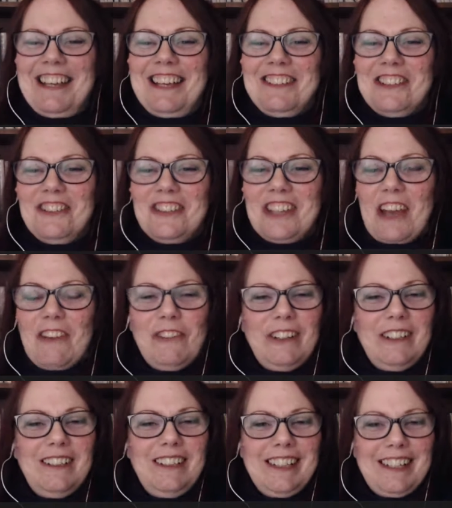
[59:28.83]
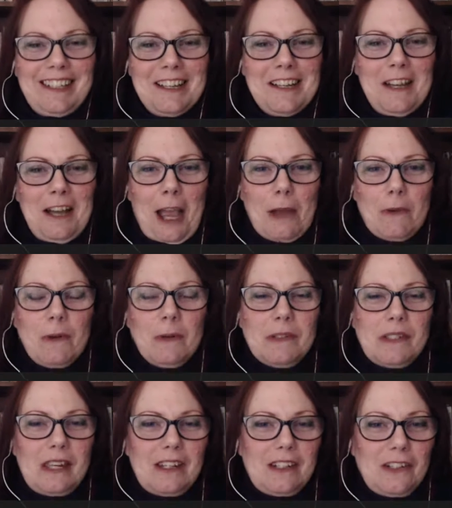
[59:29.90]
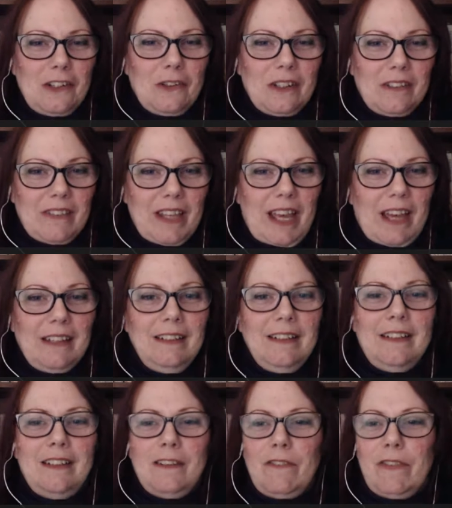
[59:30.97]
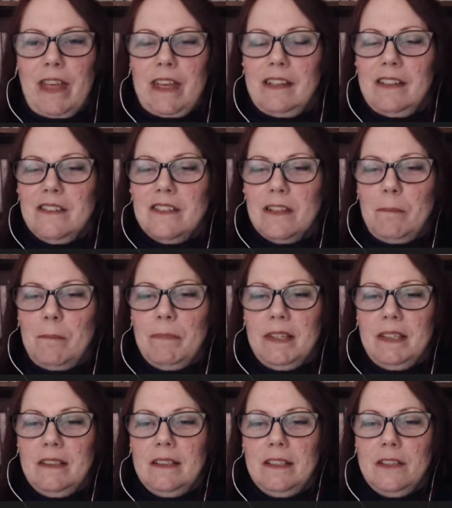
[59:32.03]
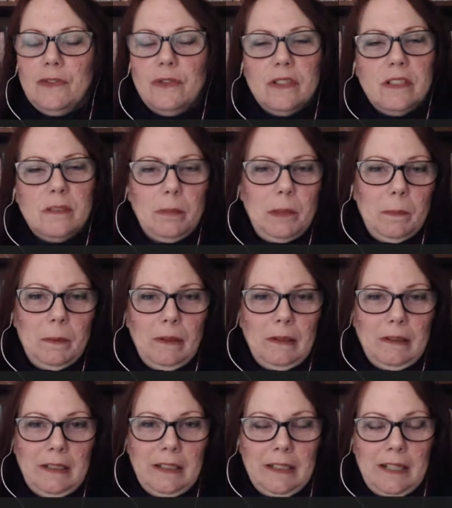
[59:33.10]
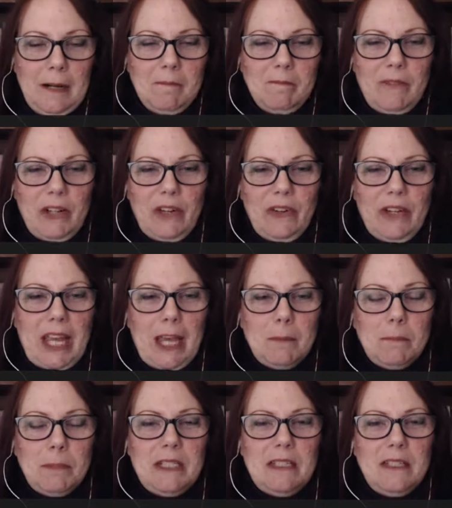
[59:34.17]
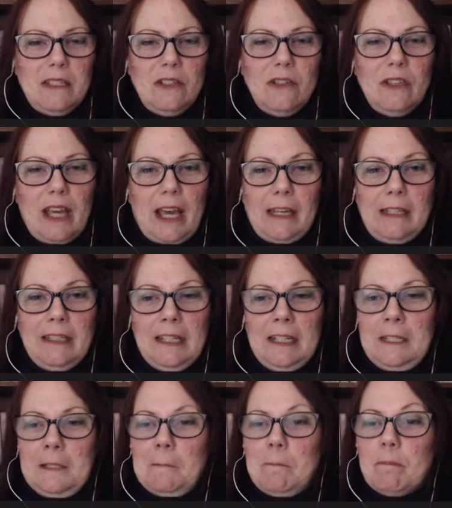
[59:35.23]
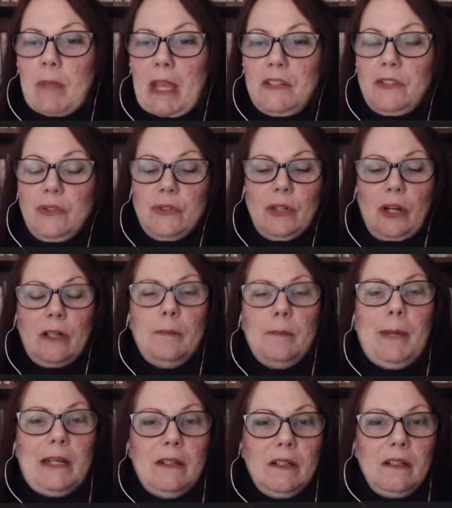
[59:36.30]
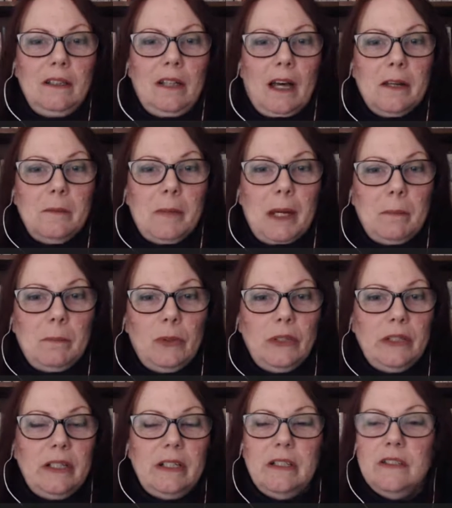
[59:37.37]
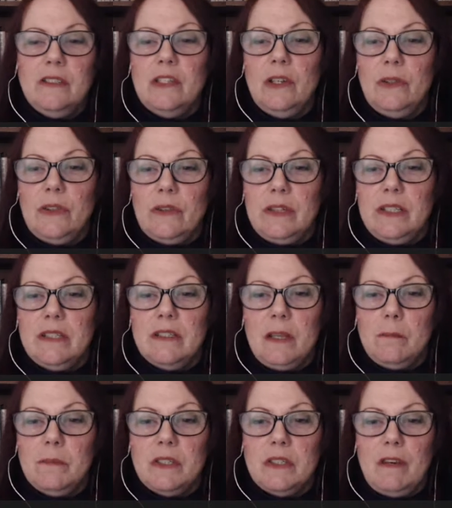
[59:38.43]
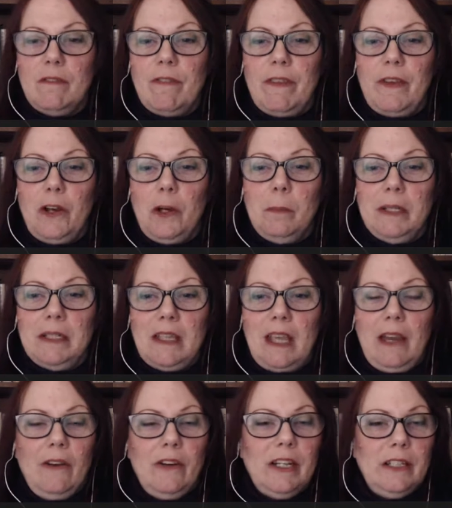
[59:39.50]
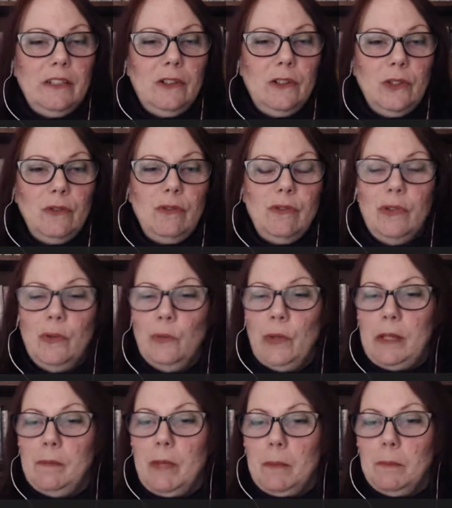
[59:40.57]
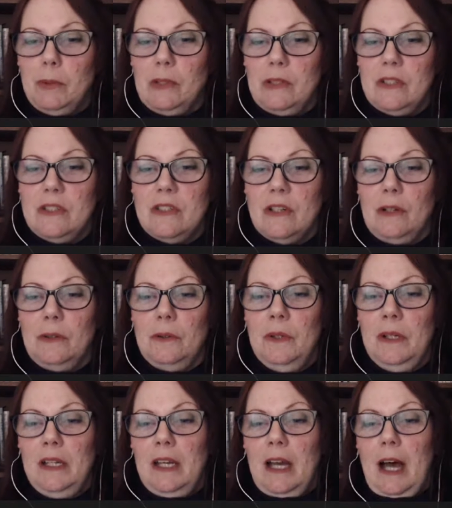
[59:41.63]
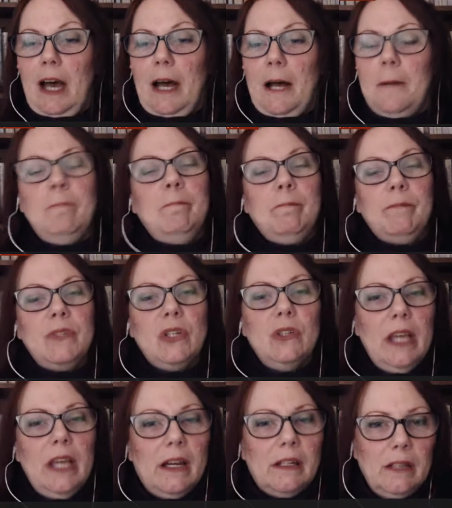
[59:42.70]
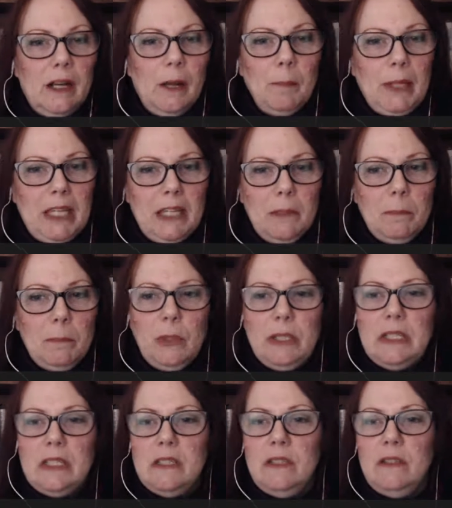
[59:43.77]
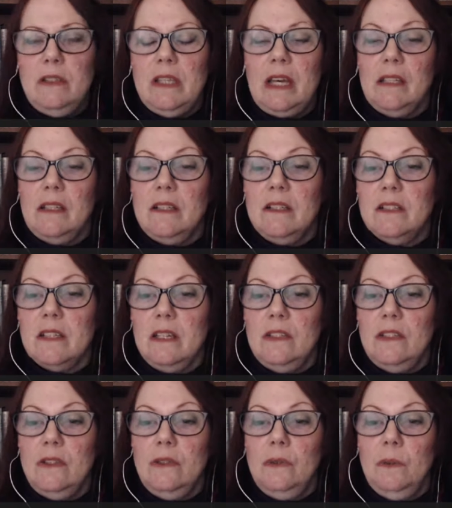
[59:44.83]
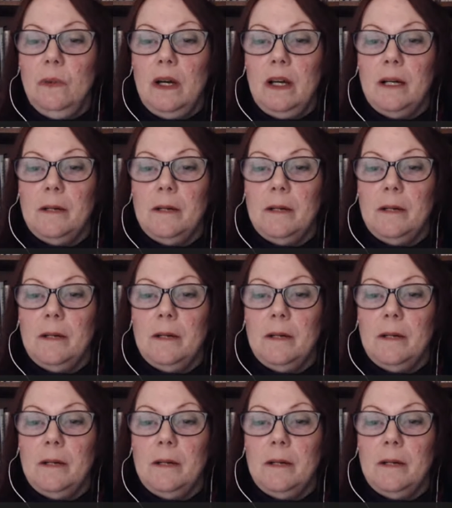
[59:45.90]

So definitely, I will take note of that. And if that is something that interests people, I'm very happy to do that. I do talk about it a lot in my book, so there is some stuff there. But Karen, I know you've read my book, so yeah, I'll make it a point to do that, because I do